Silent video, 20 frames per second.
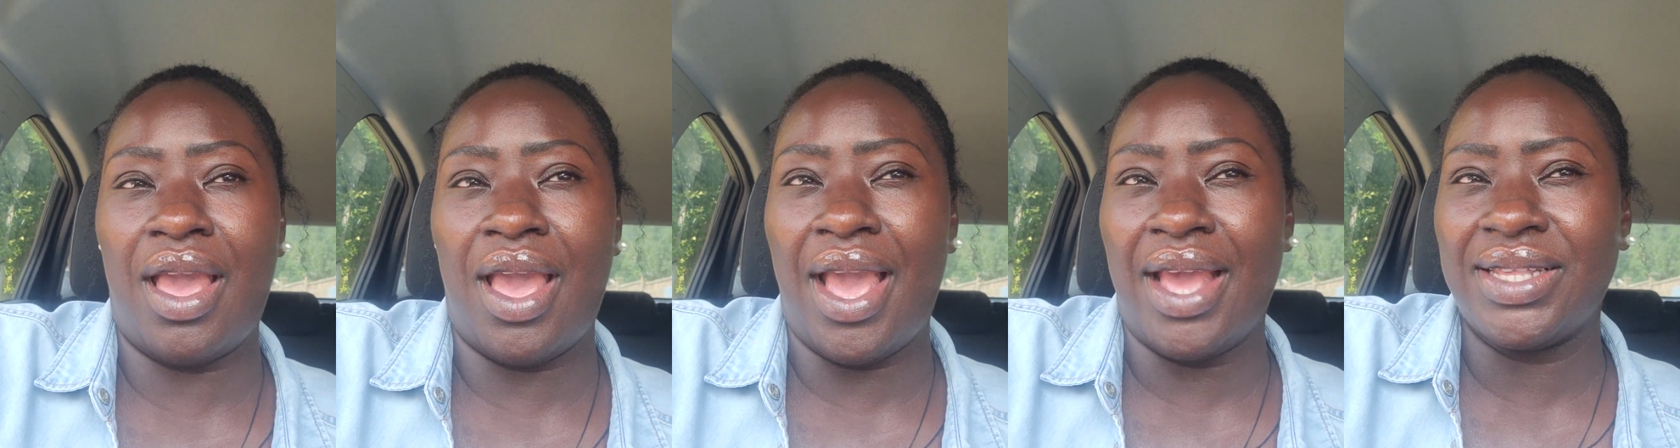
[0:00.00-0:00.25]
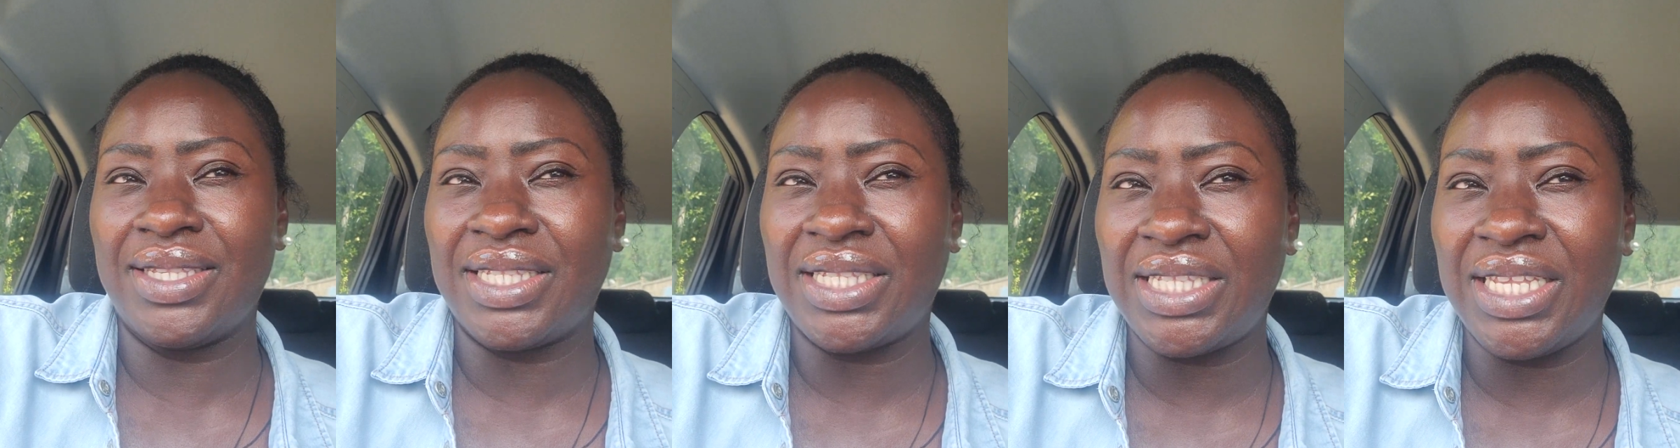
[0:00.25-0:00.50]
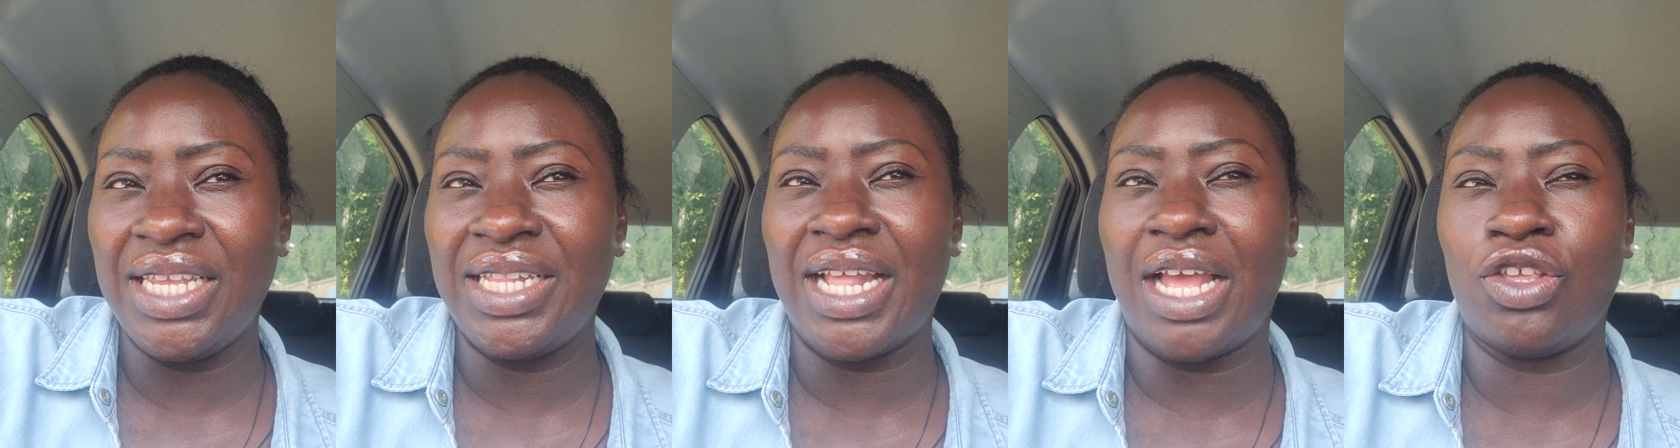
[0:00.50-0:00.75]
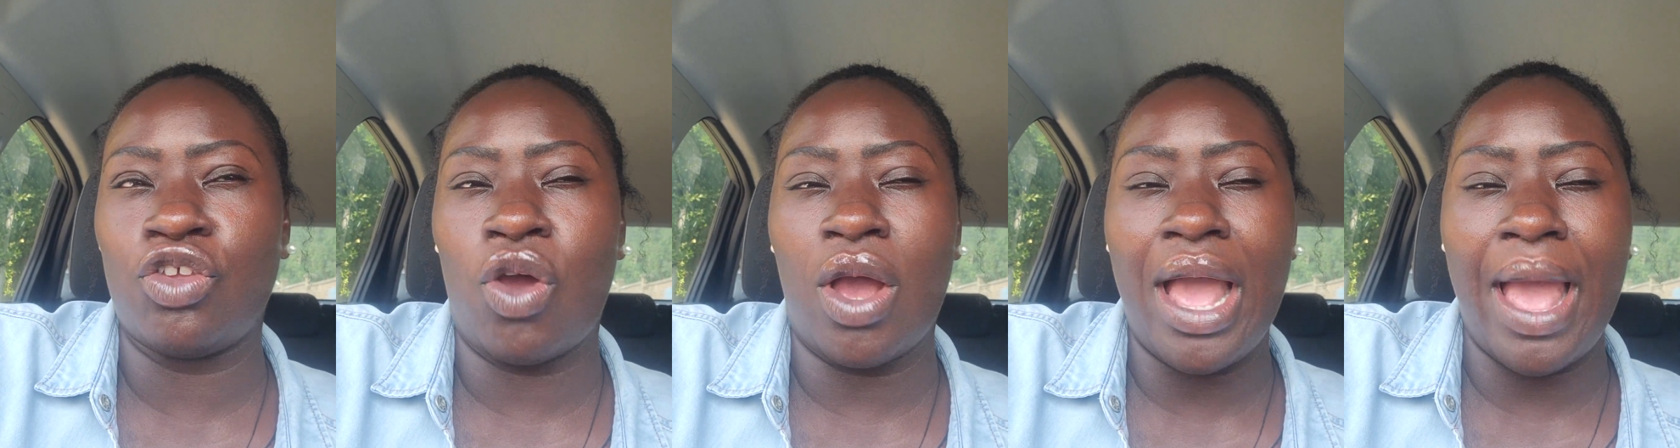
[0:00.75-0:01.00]

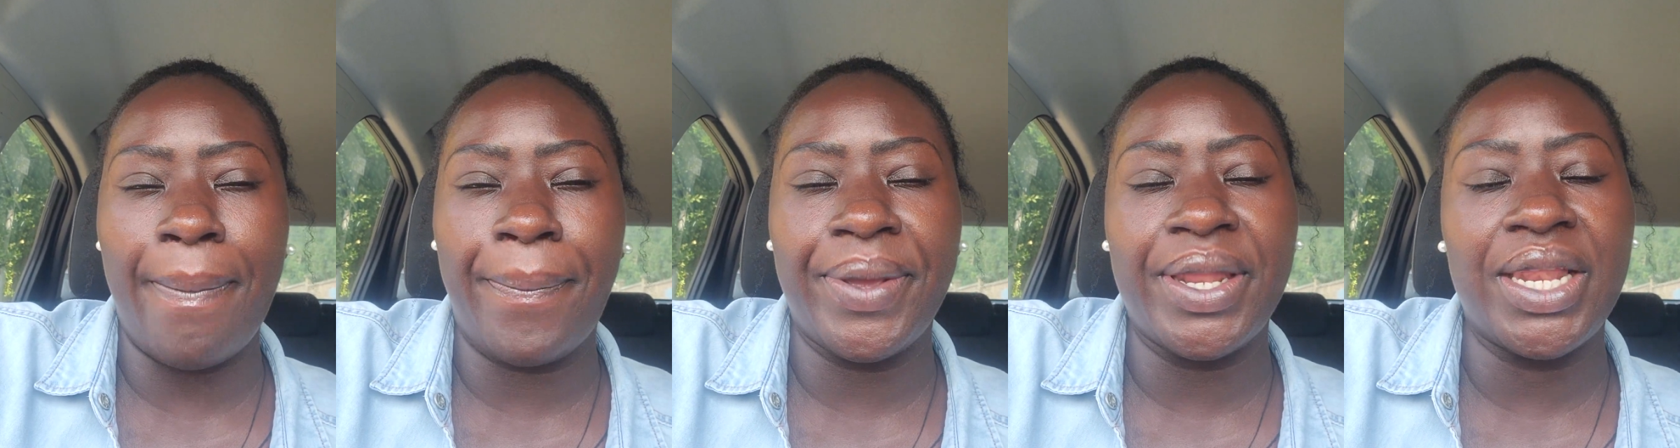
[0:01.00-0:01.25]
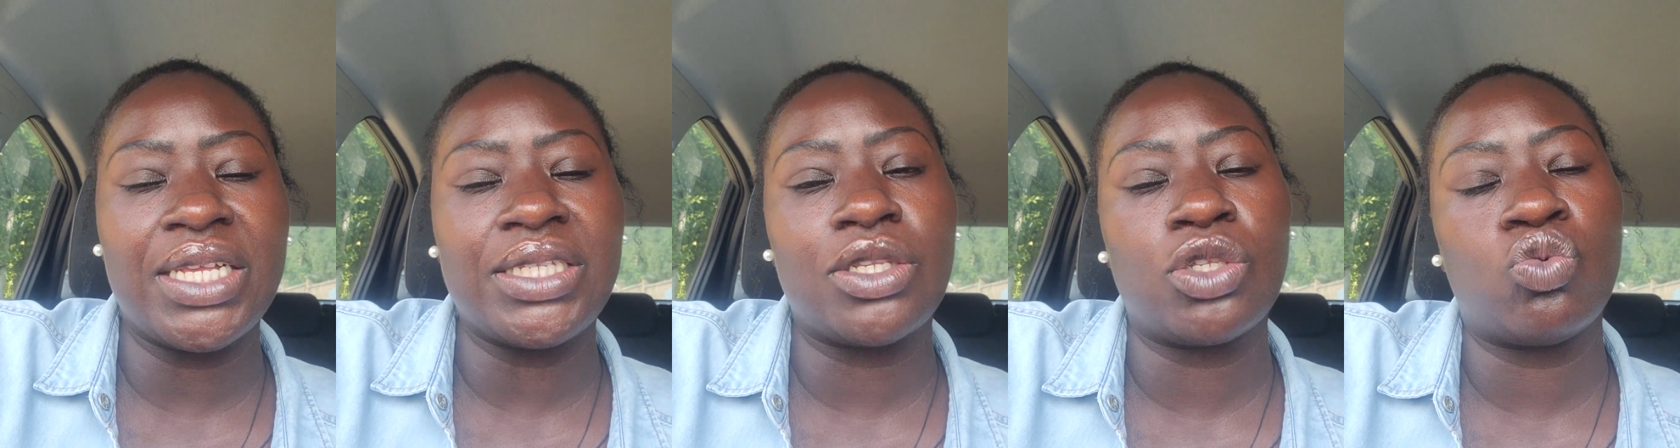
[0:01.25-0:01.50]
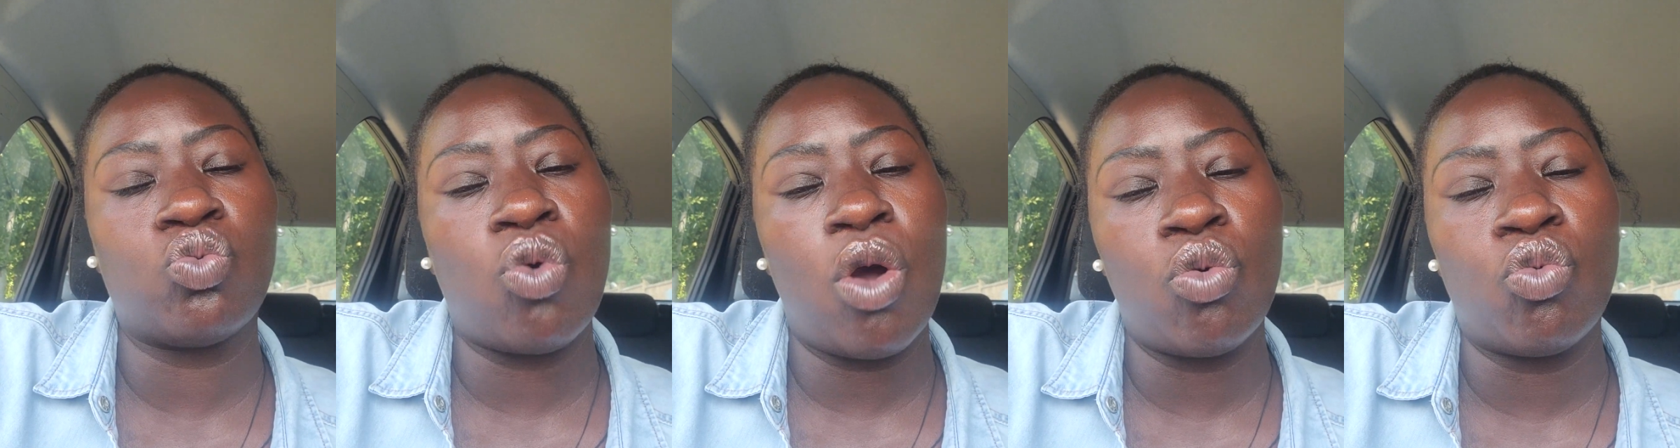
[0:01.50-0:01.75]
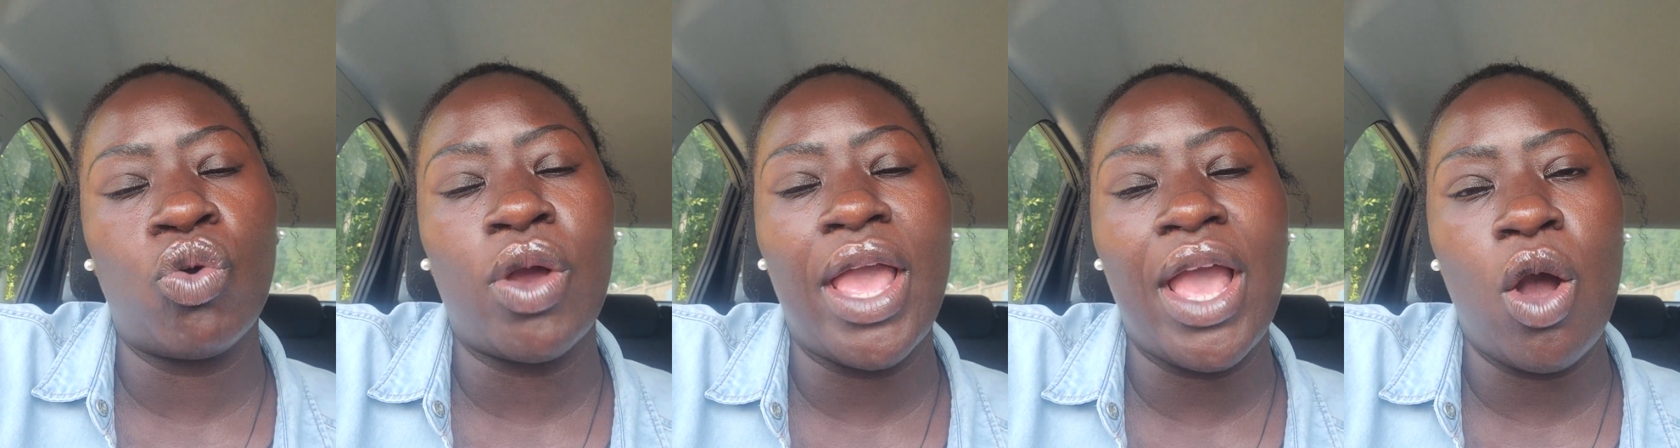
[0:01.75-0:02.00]
that your happiness is
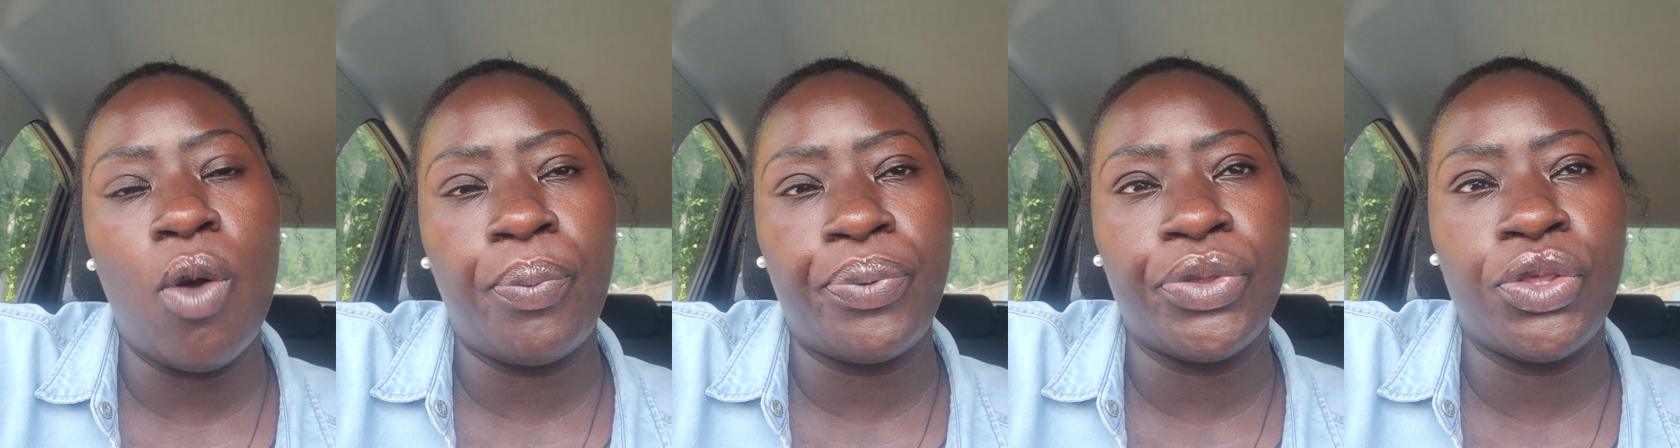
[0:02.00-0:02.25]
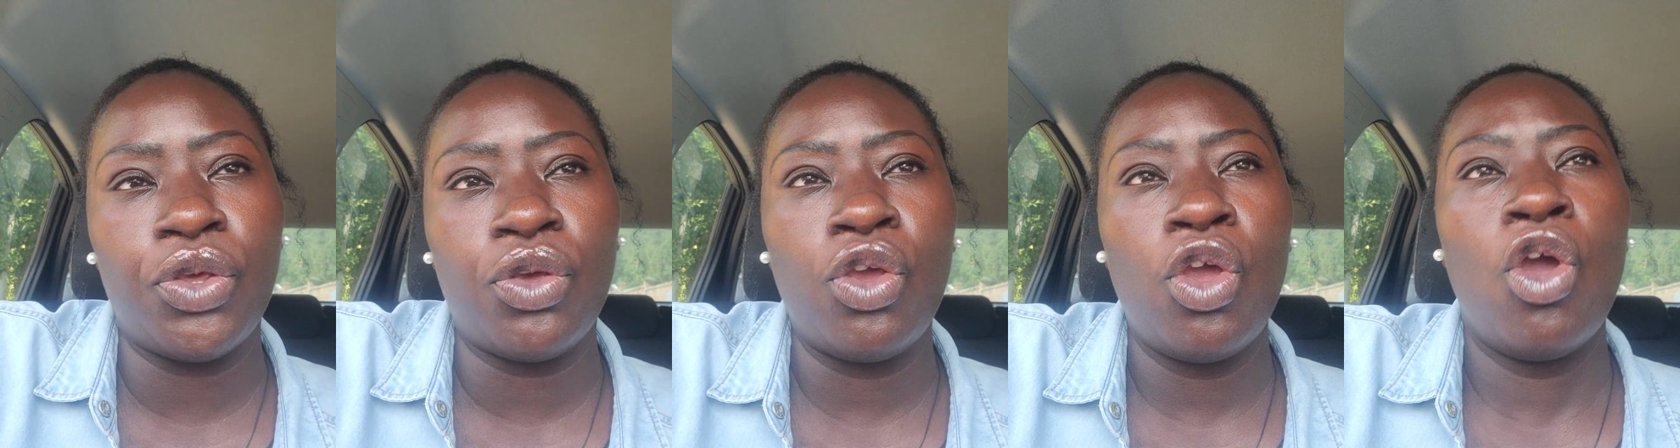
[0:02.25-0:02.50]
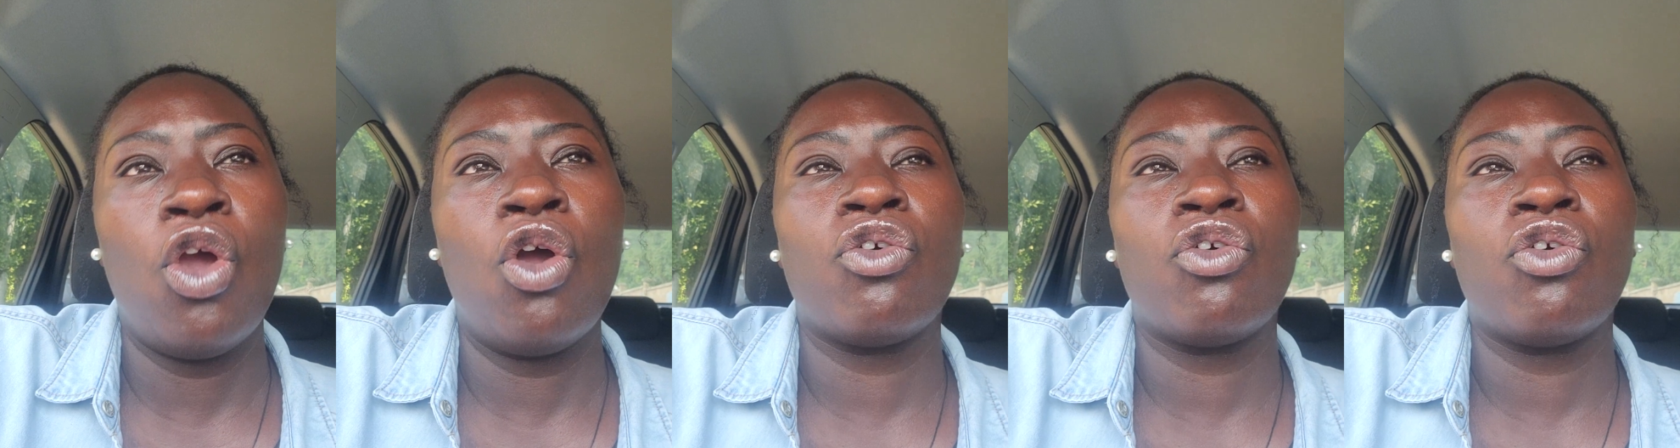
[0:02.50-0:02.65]
what will help you